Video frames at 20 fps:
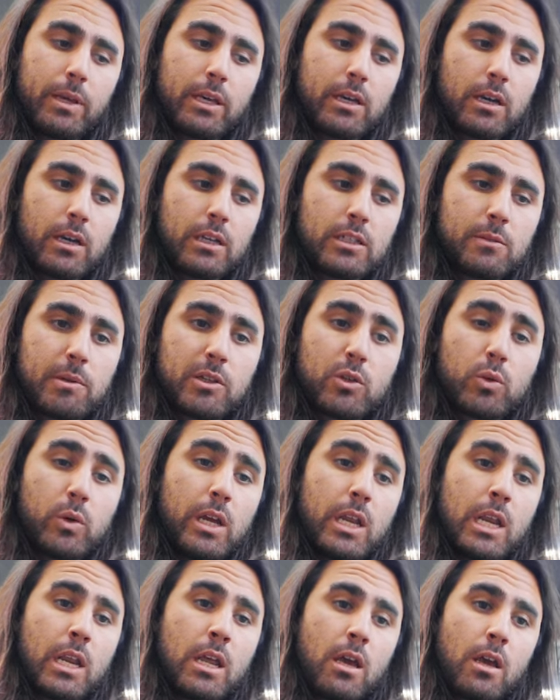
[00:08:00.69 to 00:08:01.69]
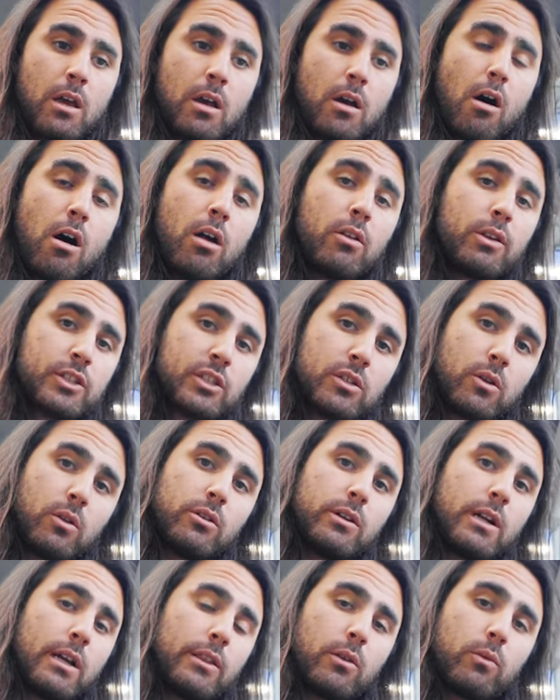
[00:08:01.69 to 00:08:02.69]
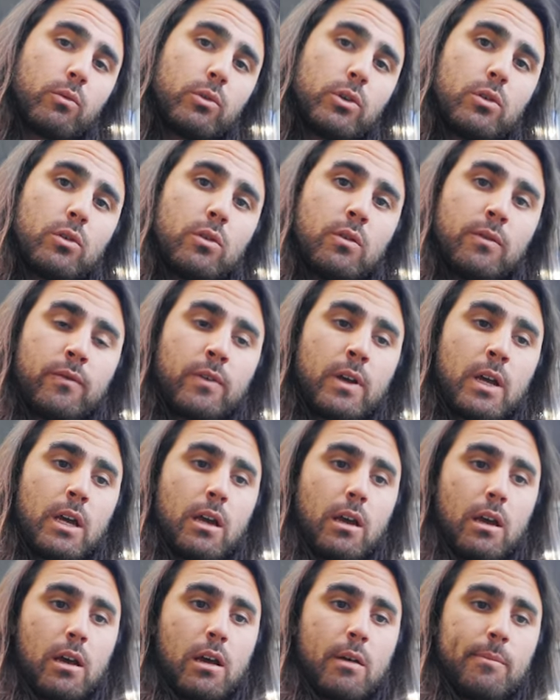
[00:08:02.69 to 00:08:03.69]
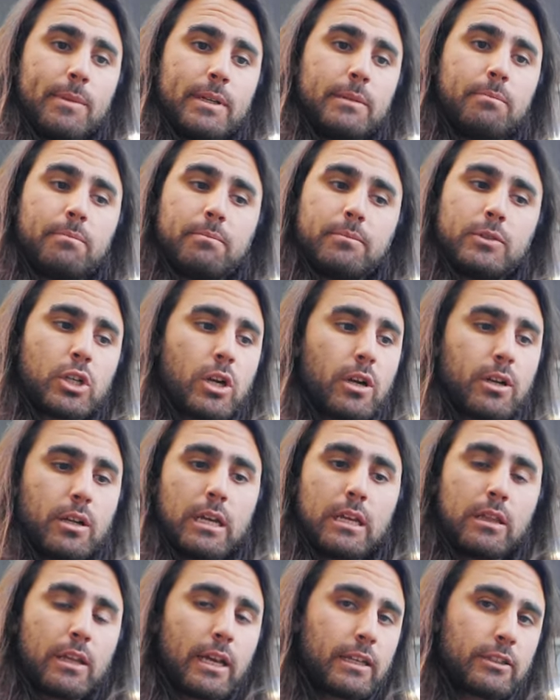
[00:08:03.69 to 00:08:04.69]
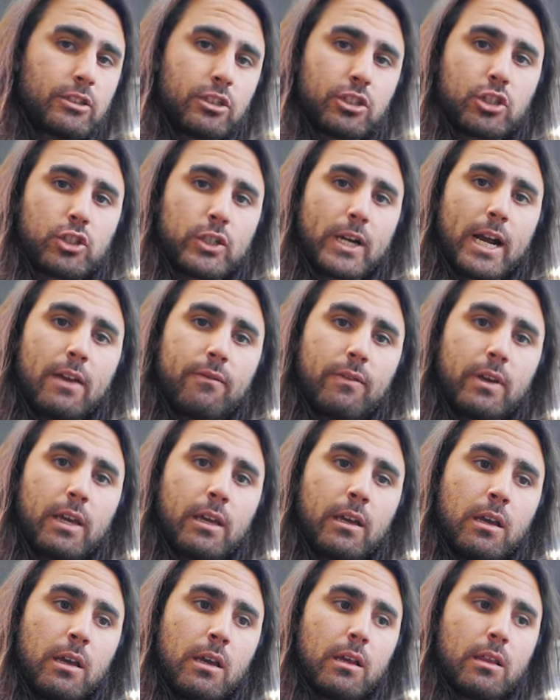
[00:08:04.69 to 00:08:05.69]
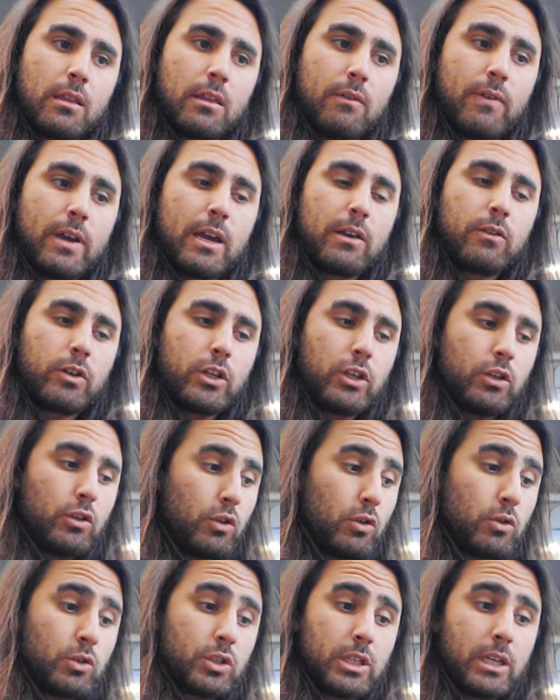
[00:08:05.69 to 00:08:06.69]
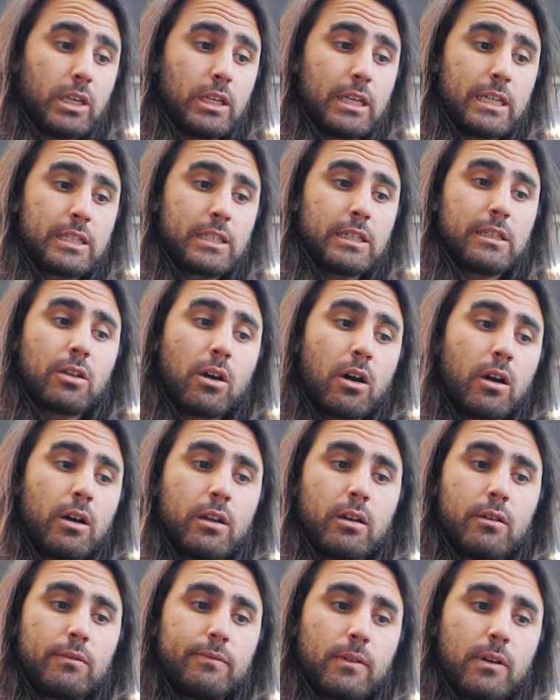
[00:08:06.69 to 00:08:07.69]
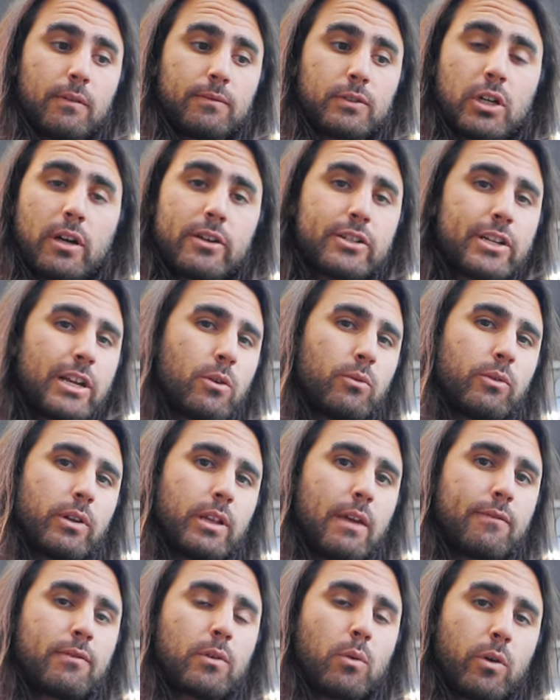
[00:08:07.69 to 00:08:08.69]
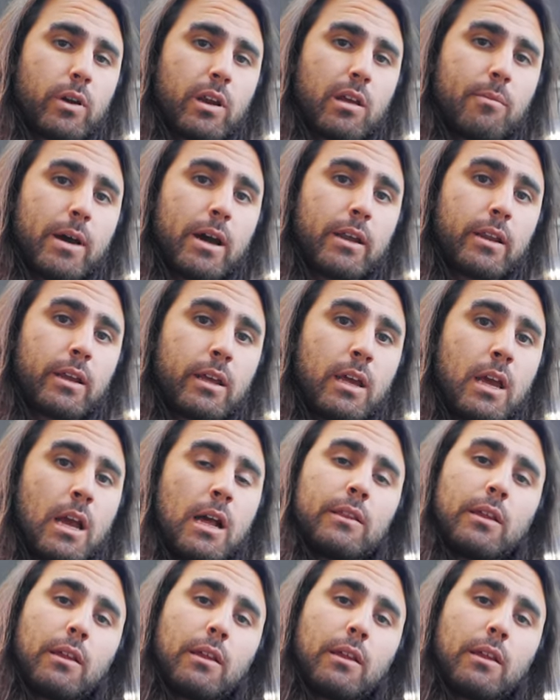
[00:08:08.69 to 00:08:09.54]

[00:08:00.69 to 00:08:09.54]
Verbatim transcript: because between all the solar on the roof um, and chart and like just driving, the van usually gets a ton of, of charge. I don't really have to worry about it.